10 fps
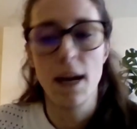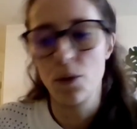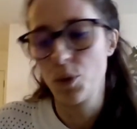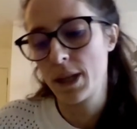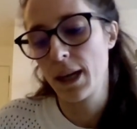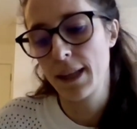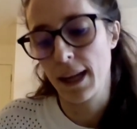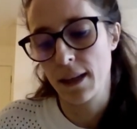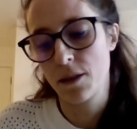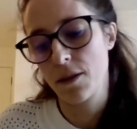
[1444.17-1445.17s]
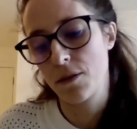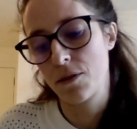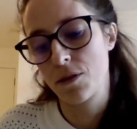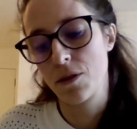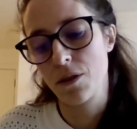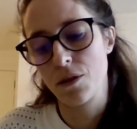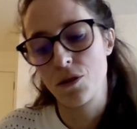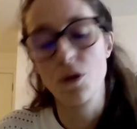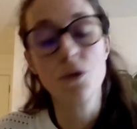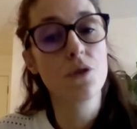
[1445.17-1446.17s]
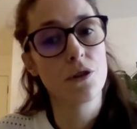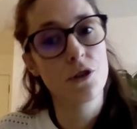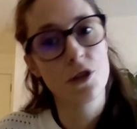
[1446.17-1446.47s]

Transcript: And we think that the solutions